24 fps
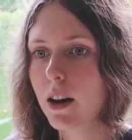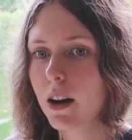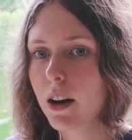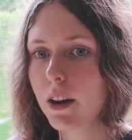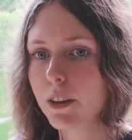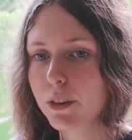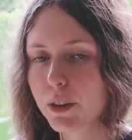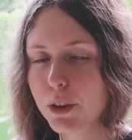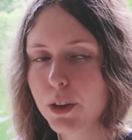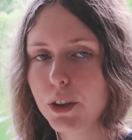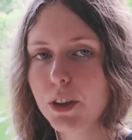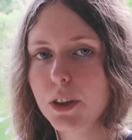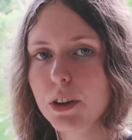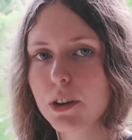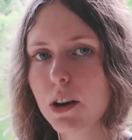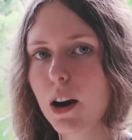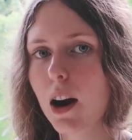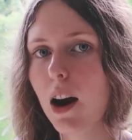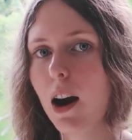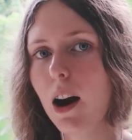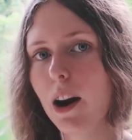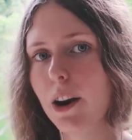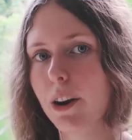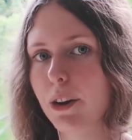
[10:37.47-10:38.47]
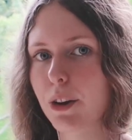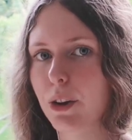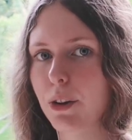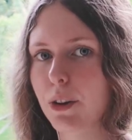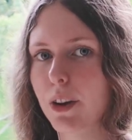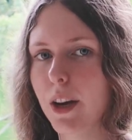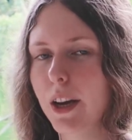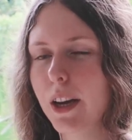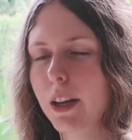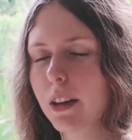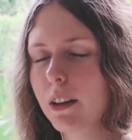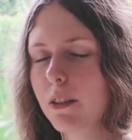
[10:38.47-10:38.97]
And here are your
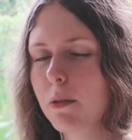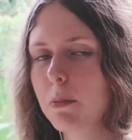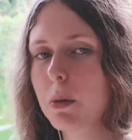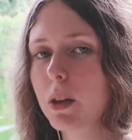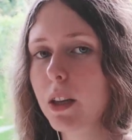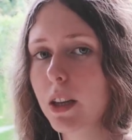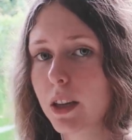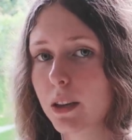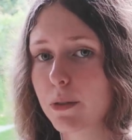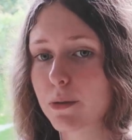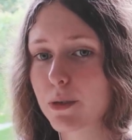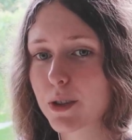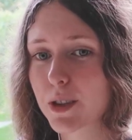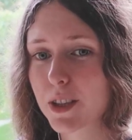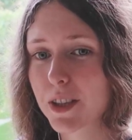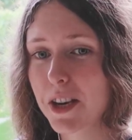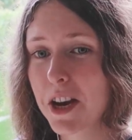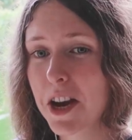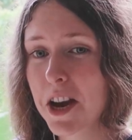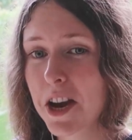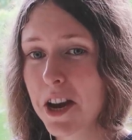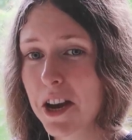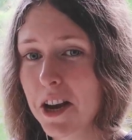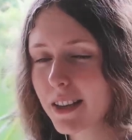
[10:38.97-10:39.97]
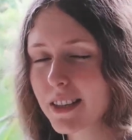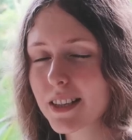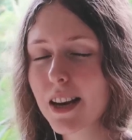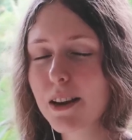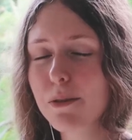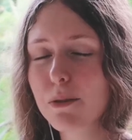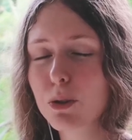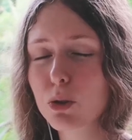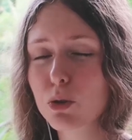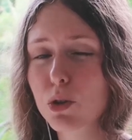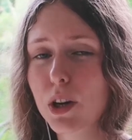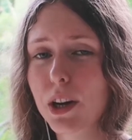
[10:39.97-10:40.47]
negative beliefs. As
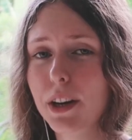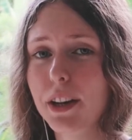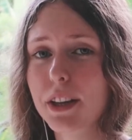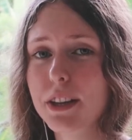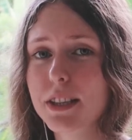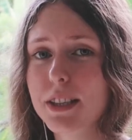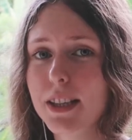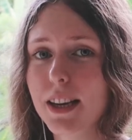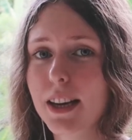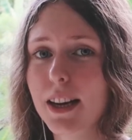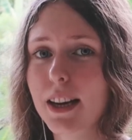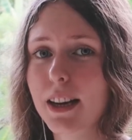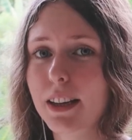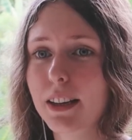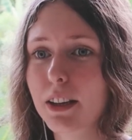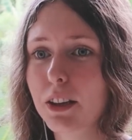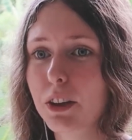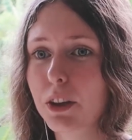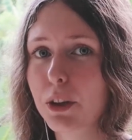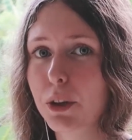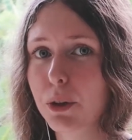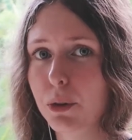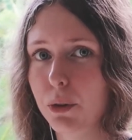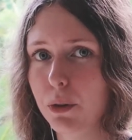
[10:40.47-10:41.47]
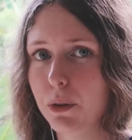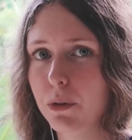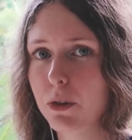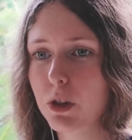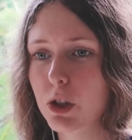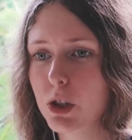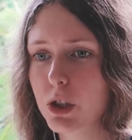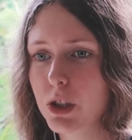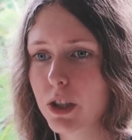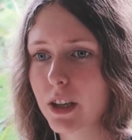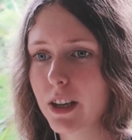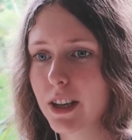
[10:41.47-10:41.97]
I've already said, the
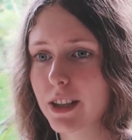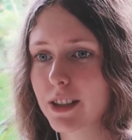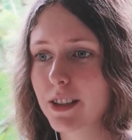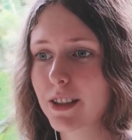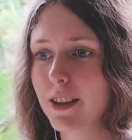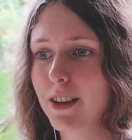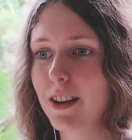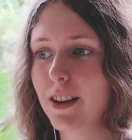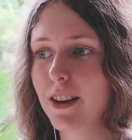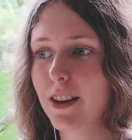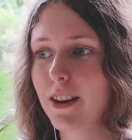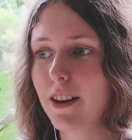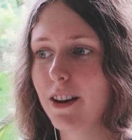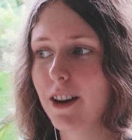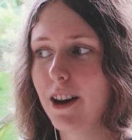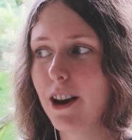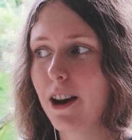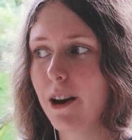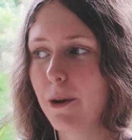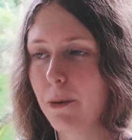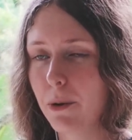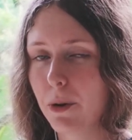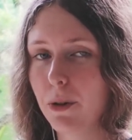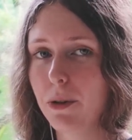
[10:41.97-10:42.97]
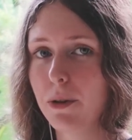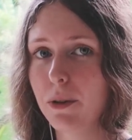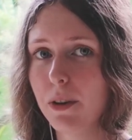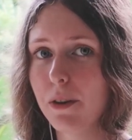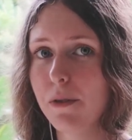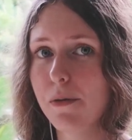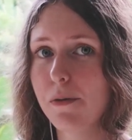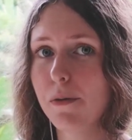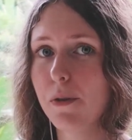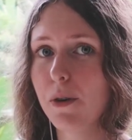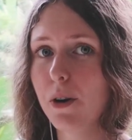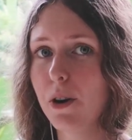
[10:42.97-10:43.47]
universe has
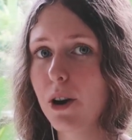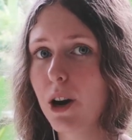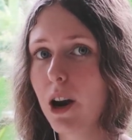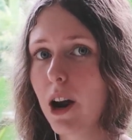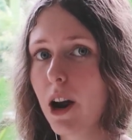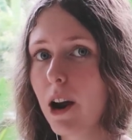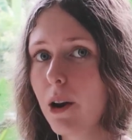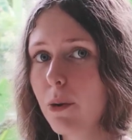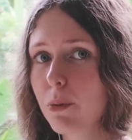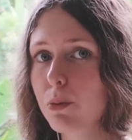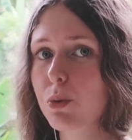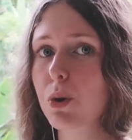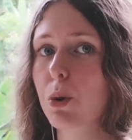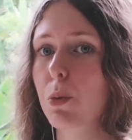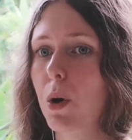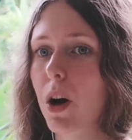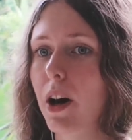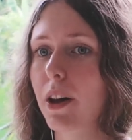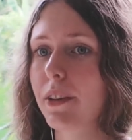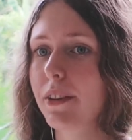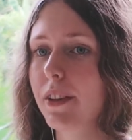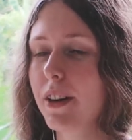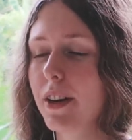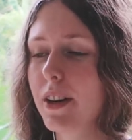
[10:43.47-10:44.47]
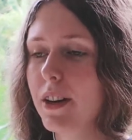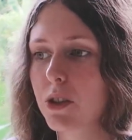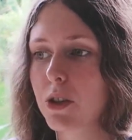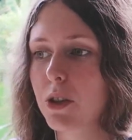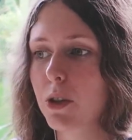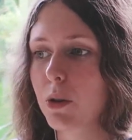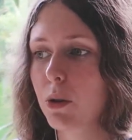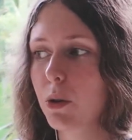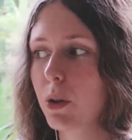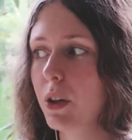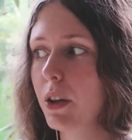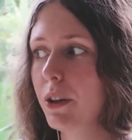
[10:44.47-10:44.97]
everything for everyone.
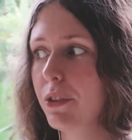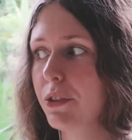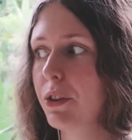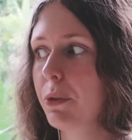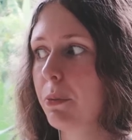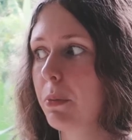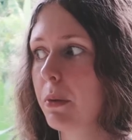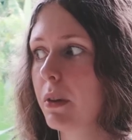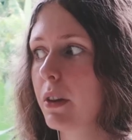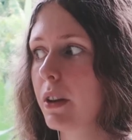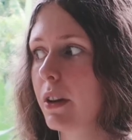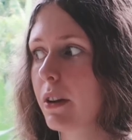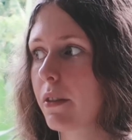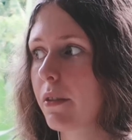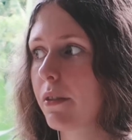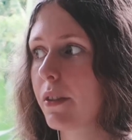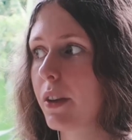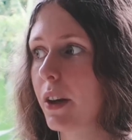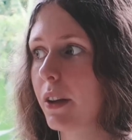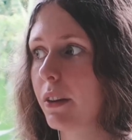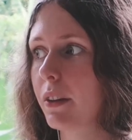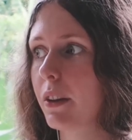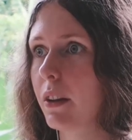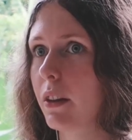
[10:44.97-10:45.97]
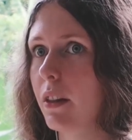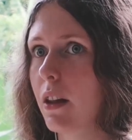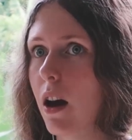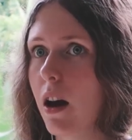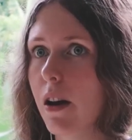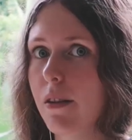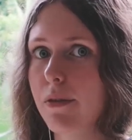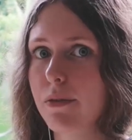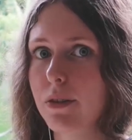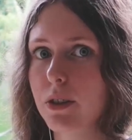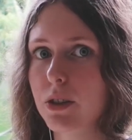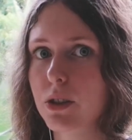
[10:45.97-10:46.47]
So if you believe that the
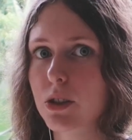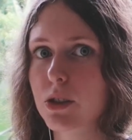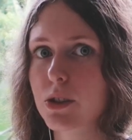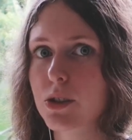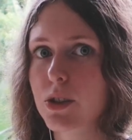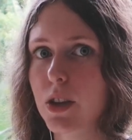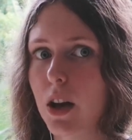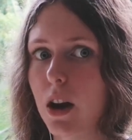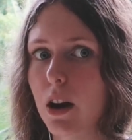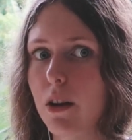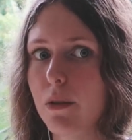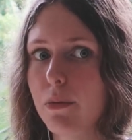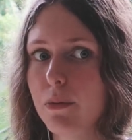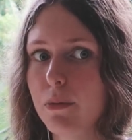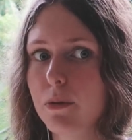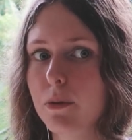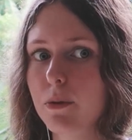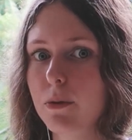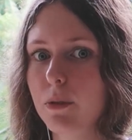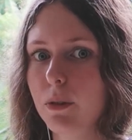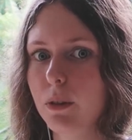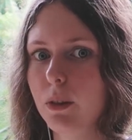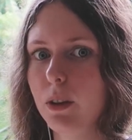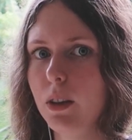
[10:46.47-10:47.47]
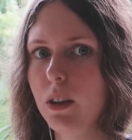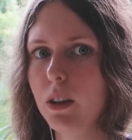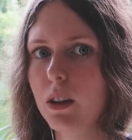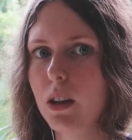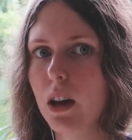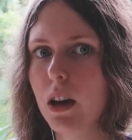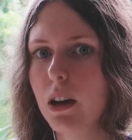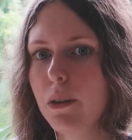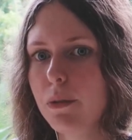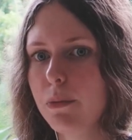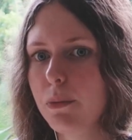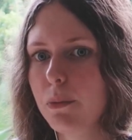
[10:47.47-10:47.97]
life is tough, the
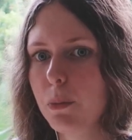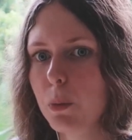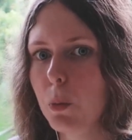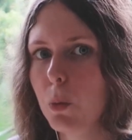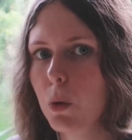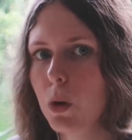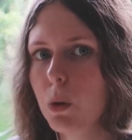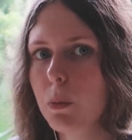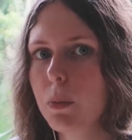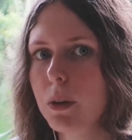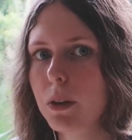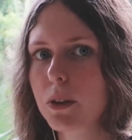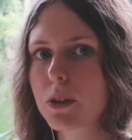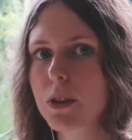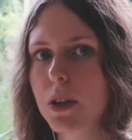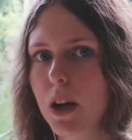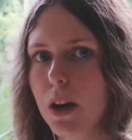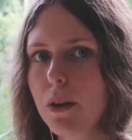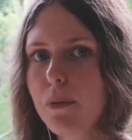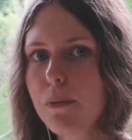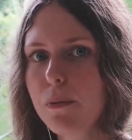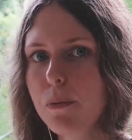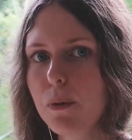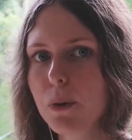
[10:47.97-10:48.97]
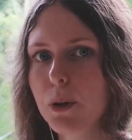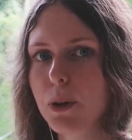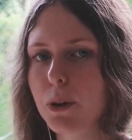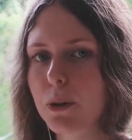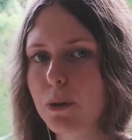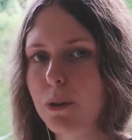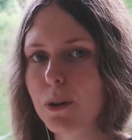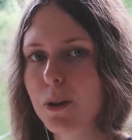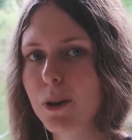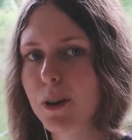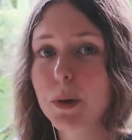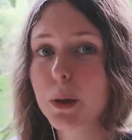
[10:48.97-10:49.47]
life will be tough for
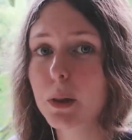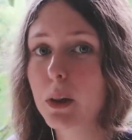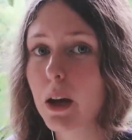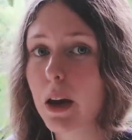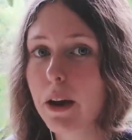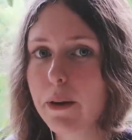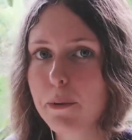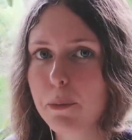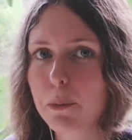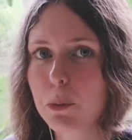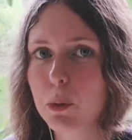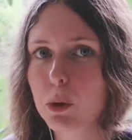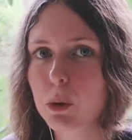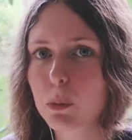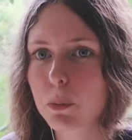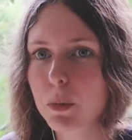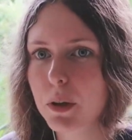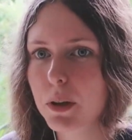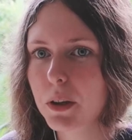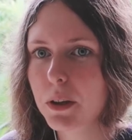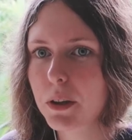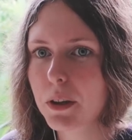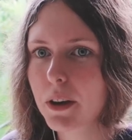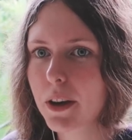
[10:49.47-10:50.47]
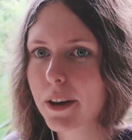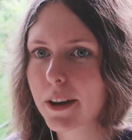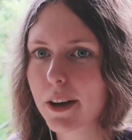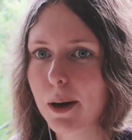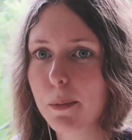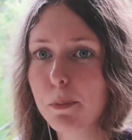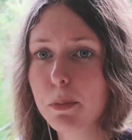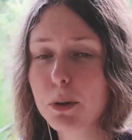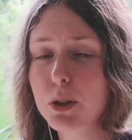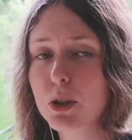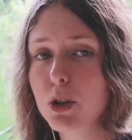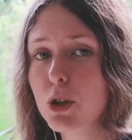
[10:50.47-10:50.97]
you. The life will be a
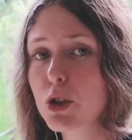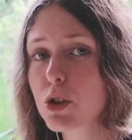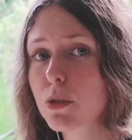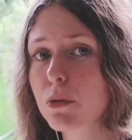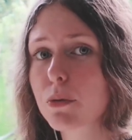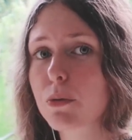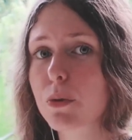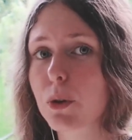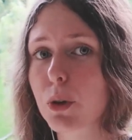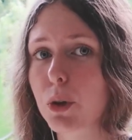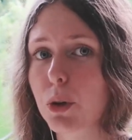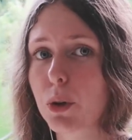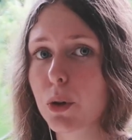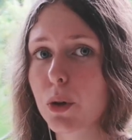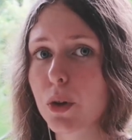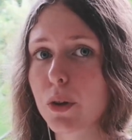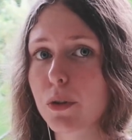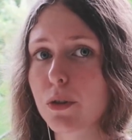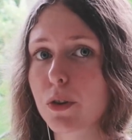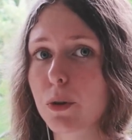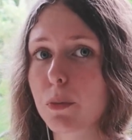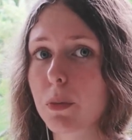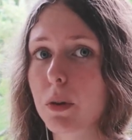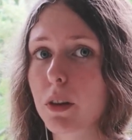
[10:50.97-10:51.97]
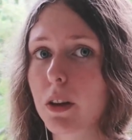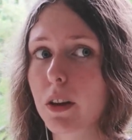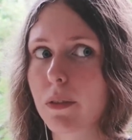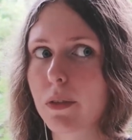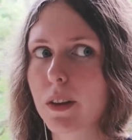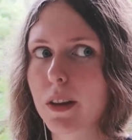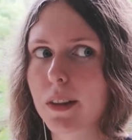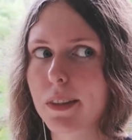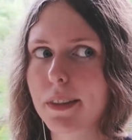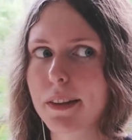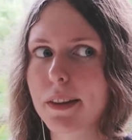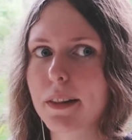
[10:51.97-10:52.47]
competition for you if you
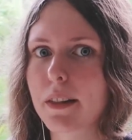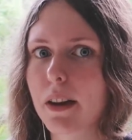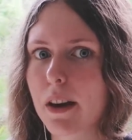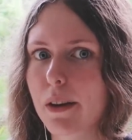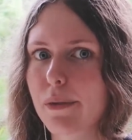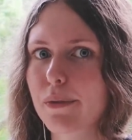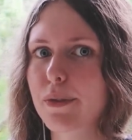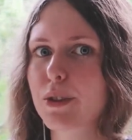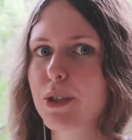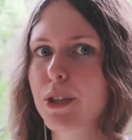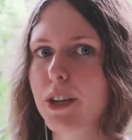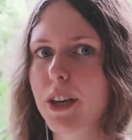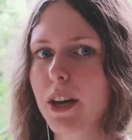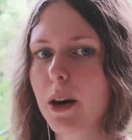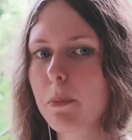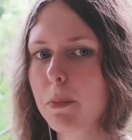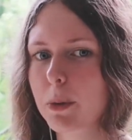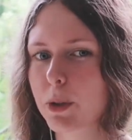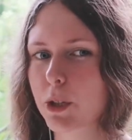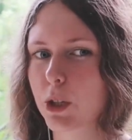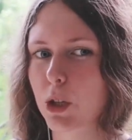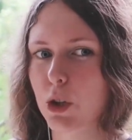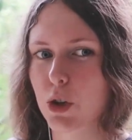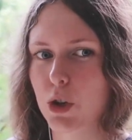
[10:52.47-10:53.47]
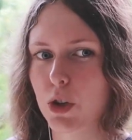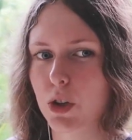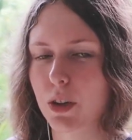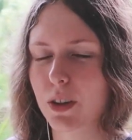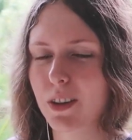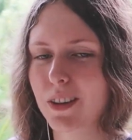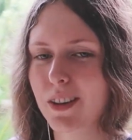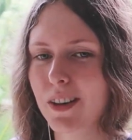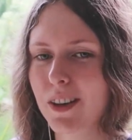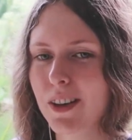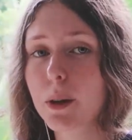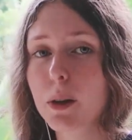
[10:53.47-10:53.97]
believe that the life is a competition.
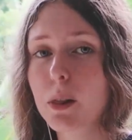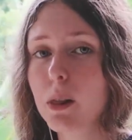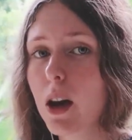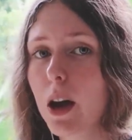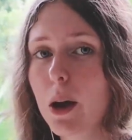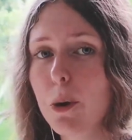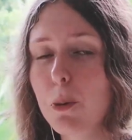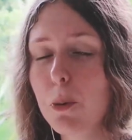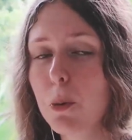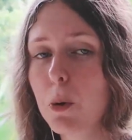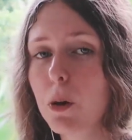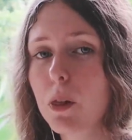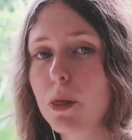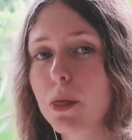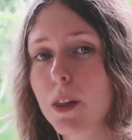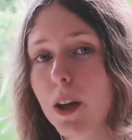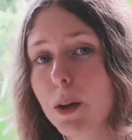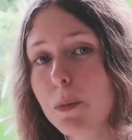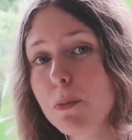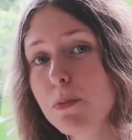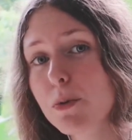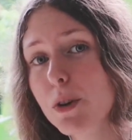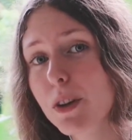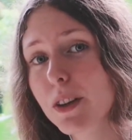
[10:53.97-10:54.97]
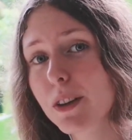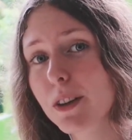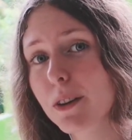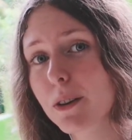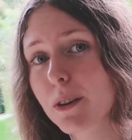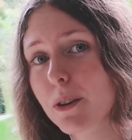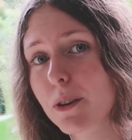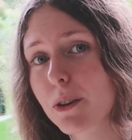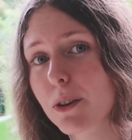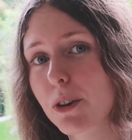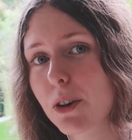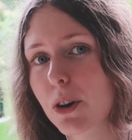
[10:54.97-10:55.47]
The life will not bring
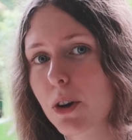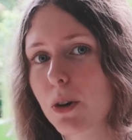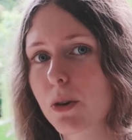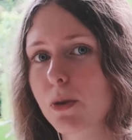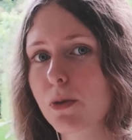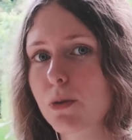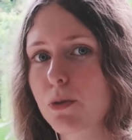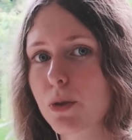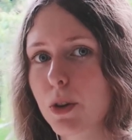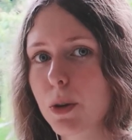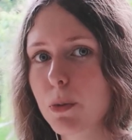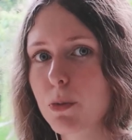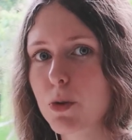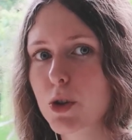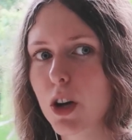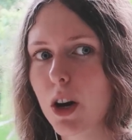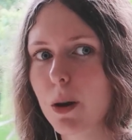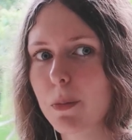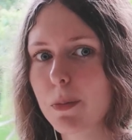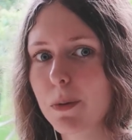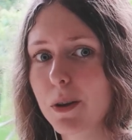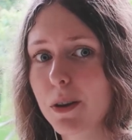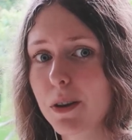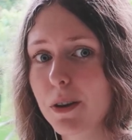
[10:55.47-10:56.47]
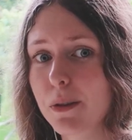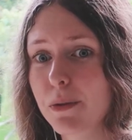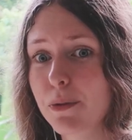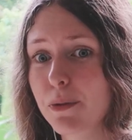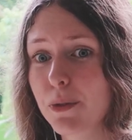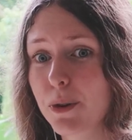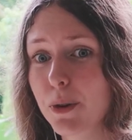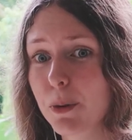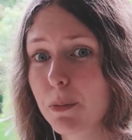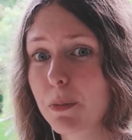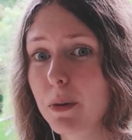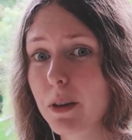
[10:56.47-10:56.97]
you your dream job
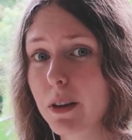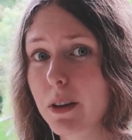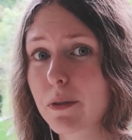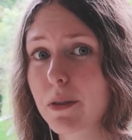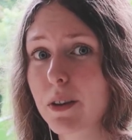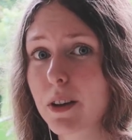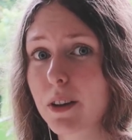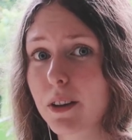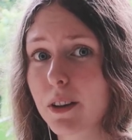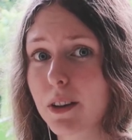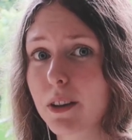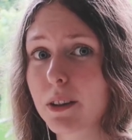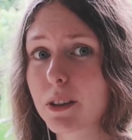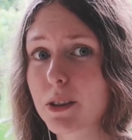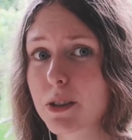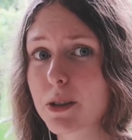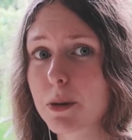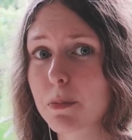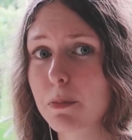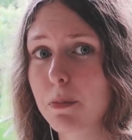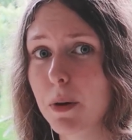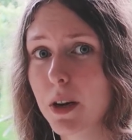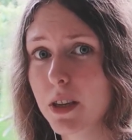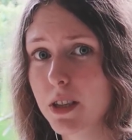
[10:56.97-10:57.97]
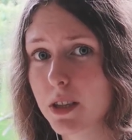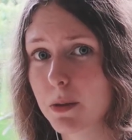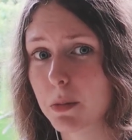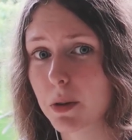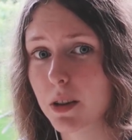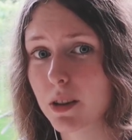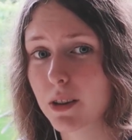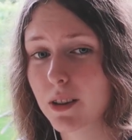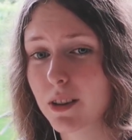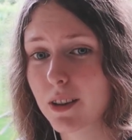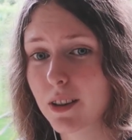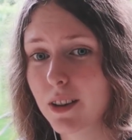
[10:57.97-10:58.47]
if you believe that it is
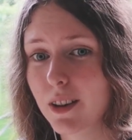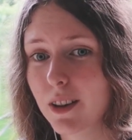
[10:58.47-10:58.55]
impossible.